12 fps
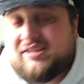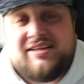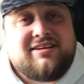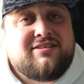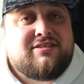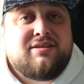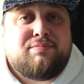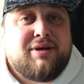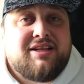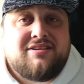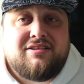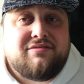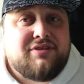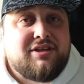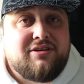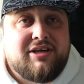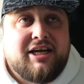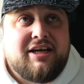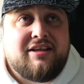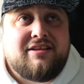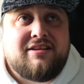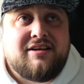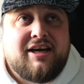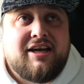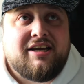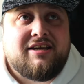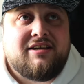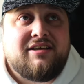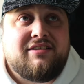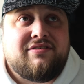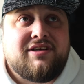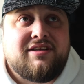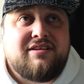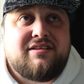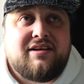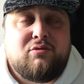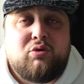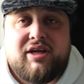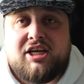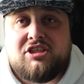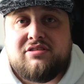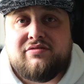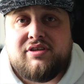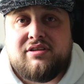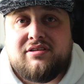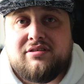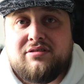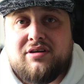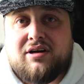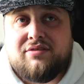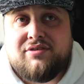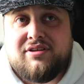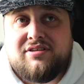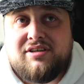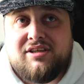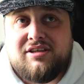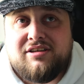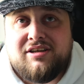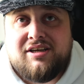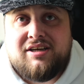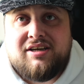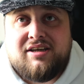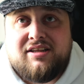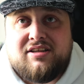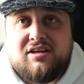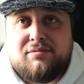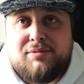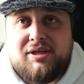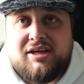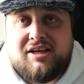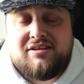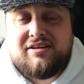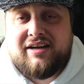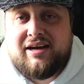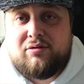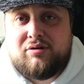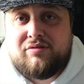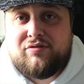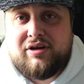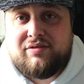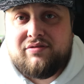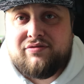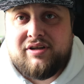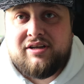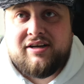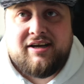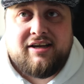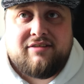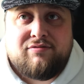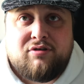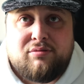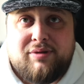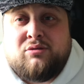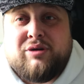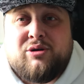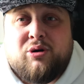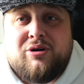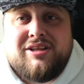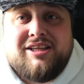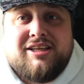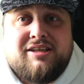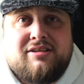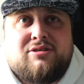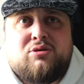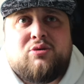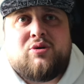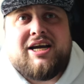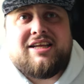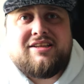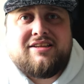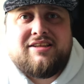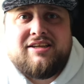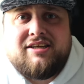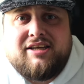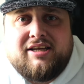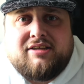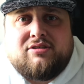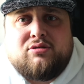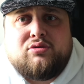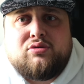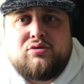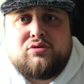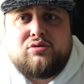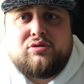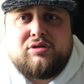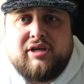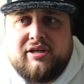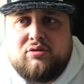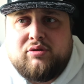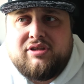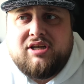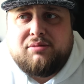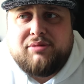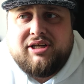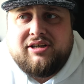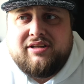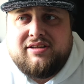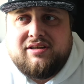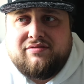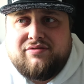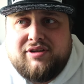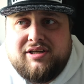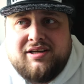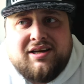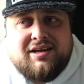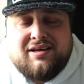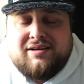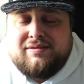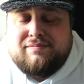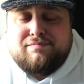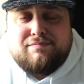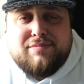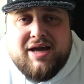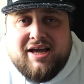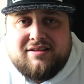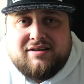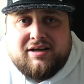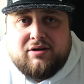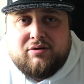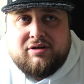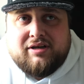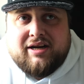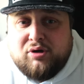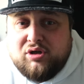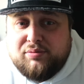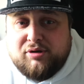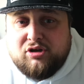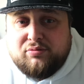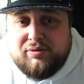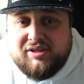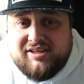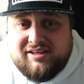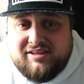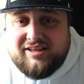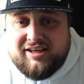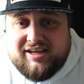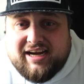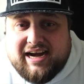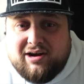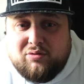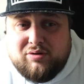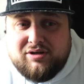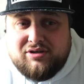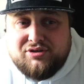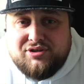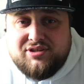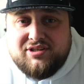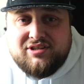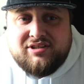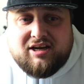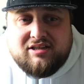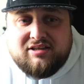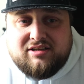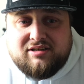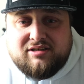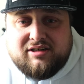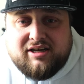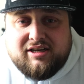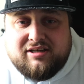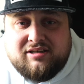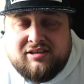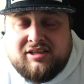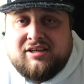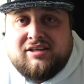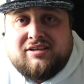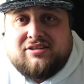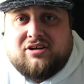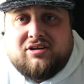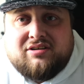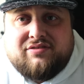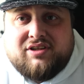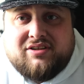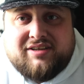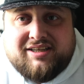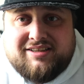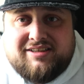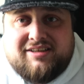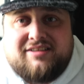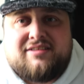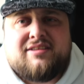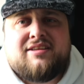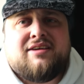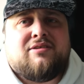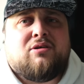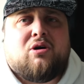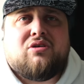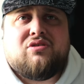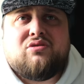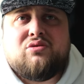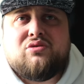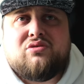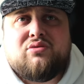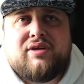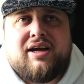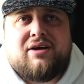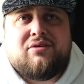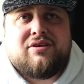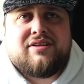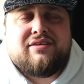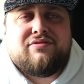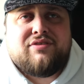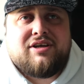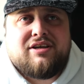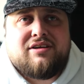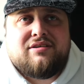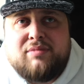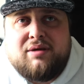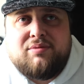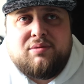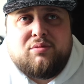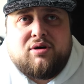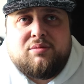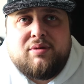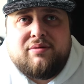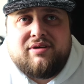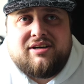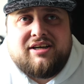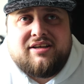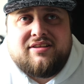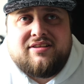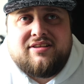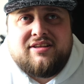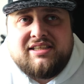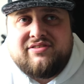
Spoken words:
That depends on the video, guys. Like, if it is a reaction video, obviously it's gonna be under an hour for everything, like from recording to editing and to like doing thumbnail and something, max an hour. Pokemon openings take hours. Other like top videos like this, also 2 to 3 hours, I think. Maybe more, maybe less.